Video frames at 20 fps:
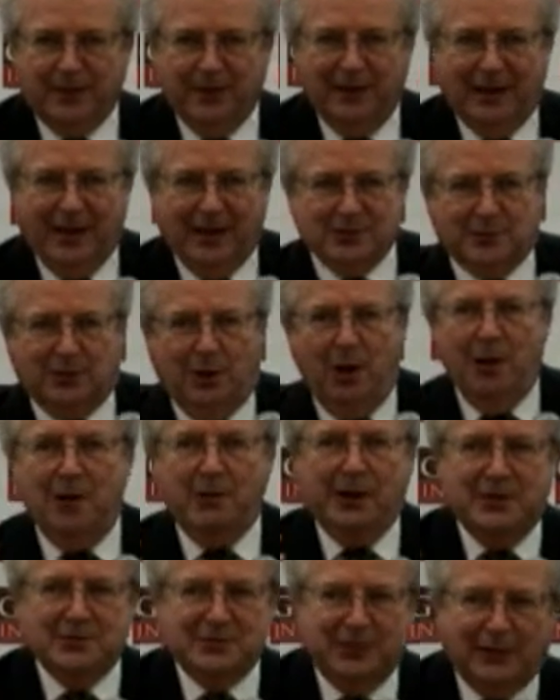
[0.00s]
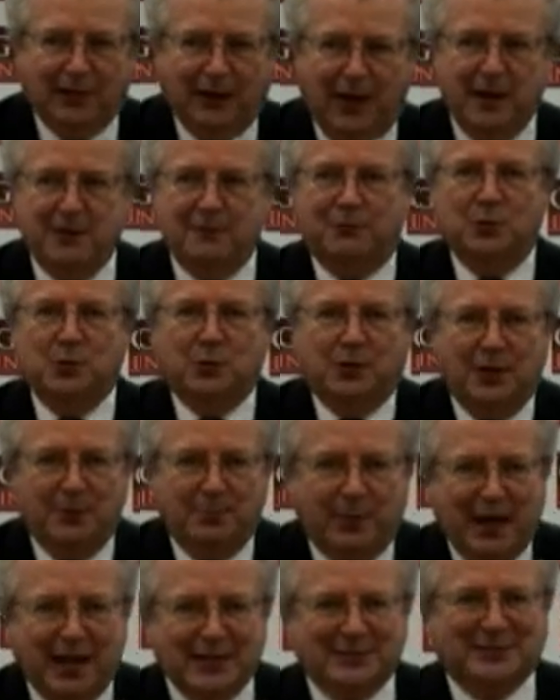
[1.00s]
As long as in life you keep
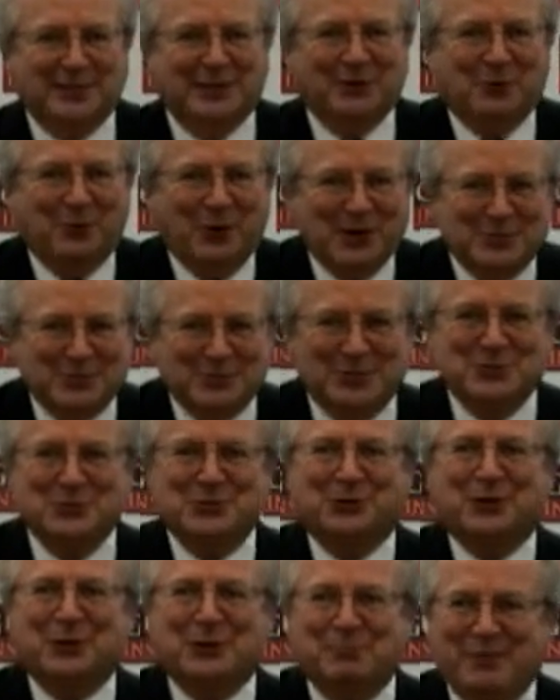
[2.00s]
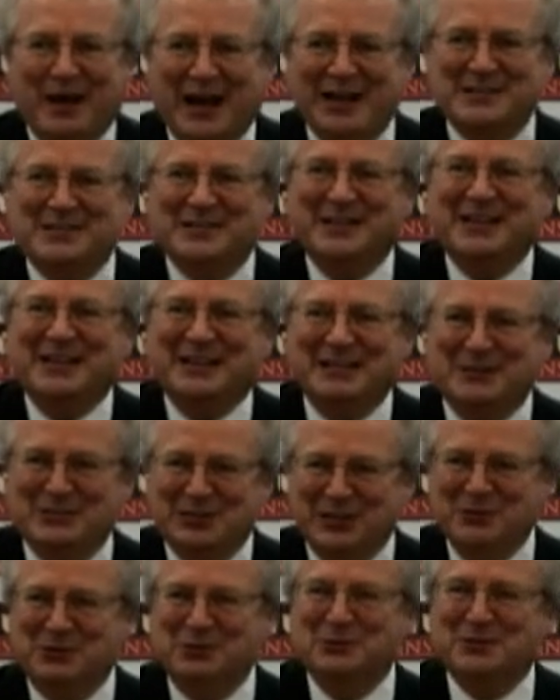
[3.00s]
asking questions, your capacity
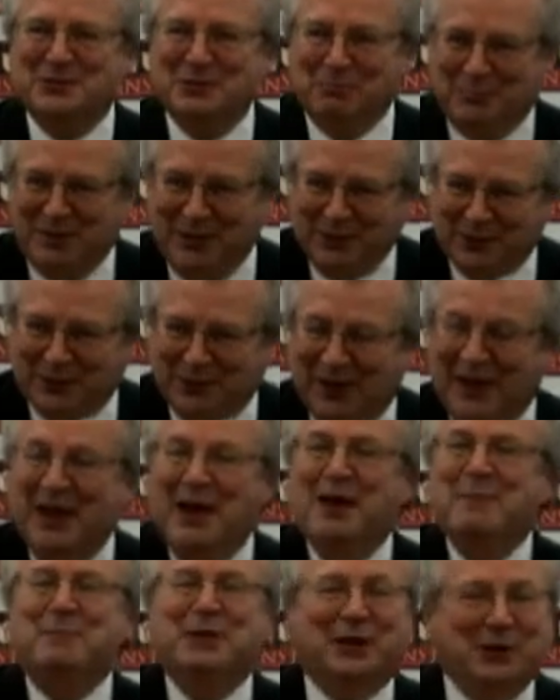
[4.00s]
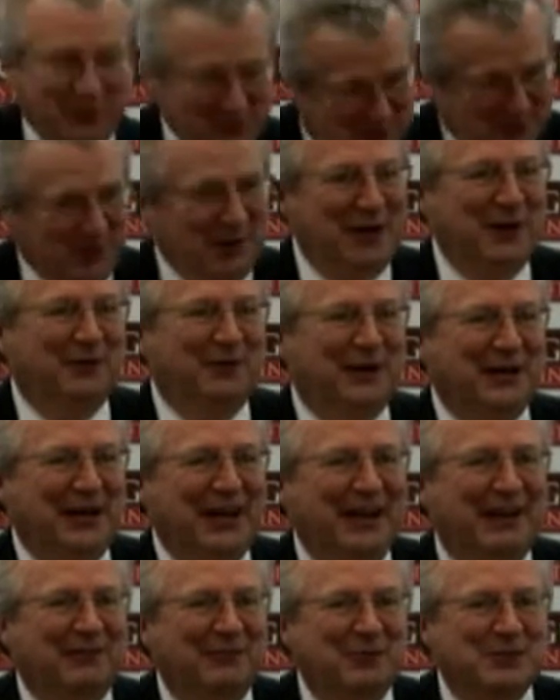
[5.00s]
continues to build because you're hearing
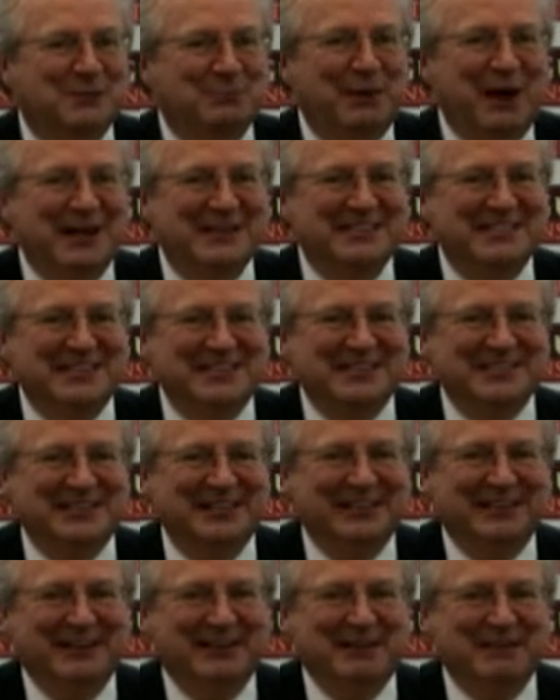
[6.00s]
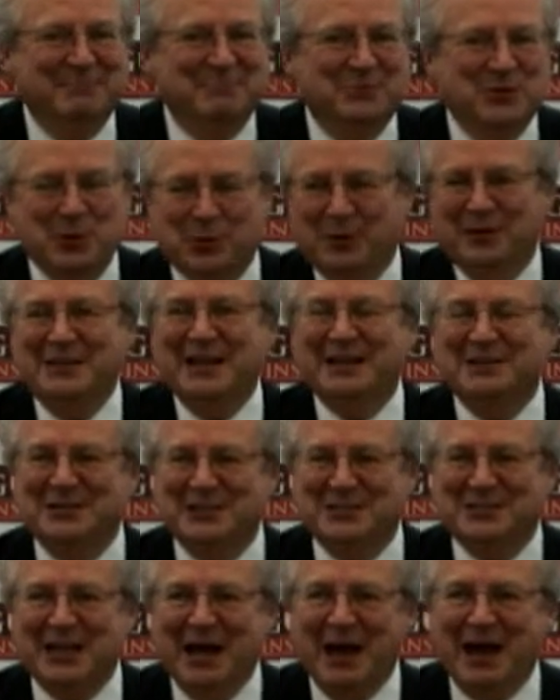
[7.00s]
responses. You can then
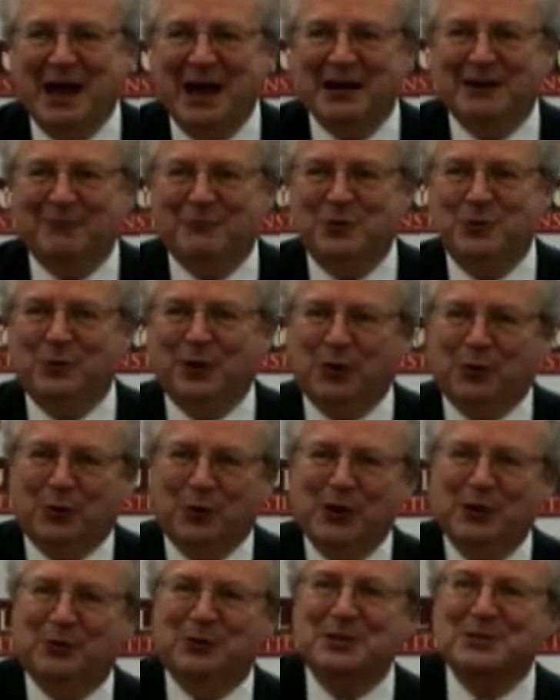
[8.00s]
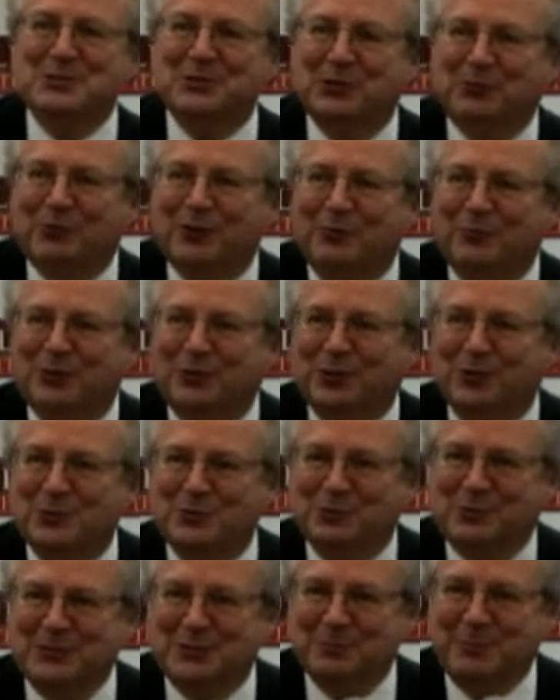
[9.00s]
decide if you agree or disagree with those
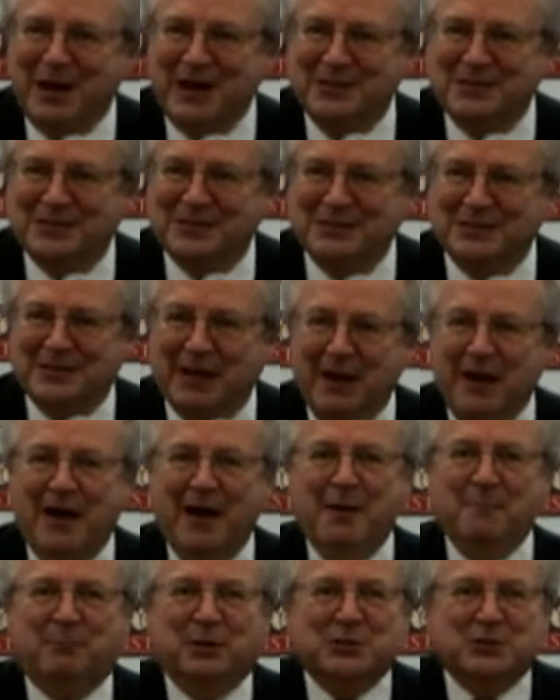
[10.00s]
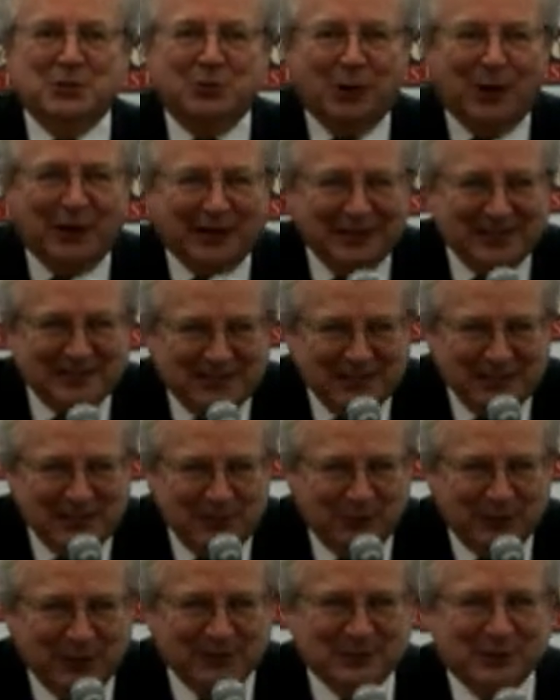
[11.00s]
responses, but you are
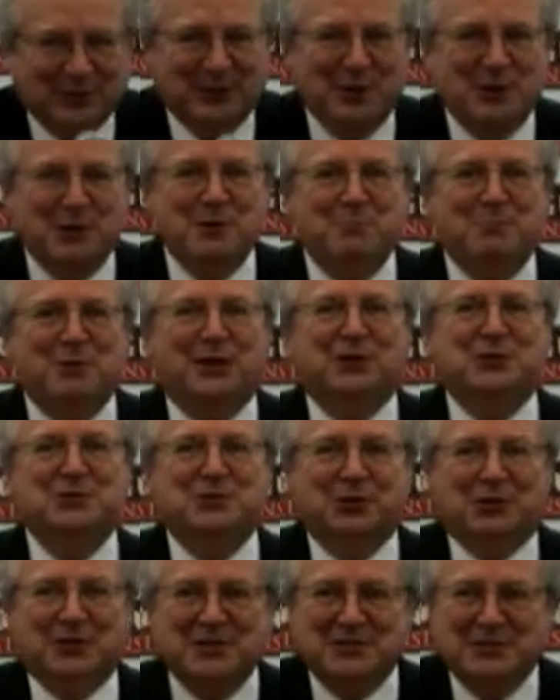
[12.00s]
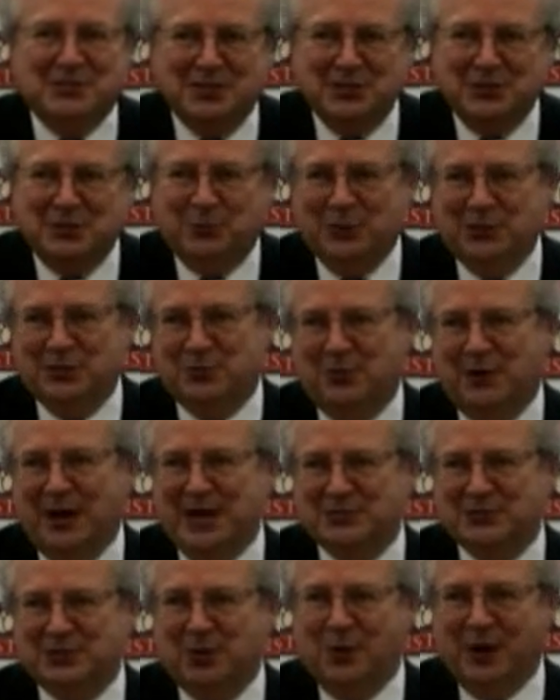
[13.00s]
continuing to learn because you're continuing to
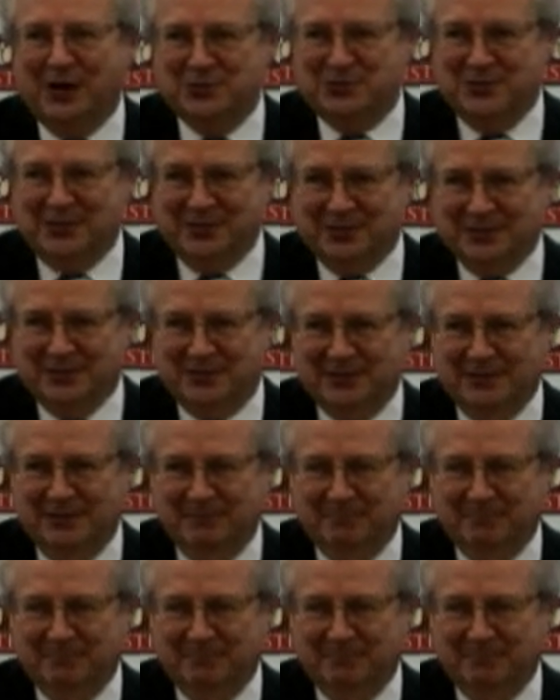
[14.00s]
ask questions.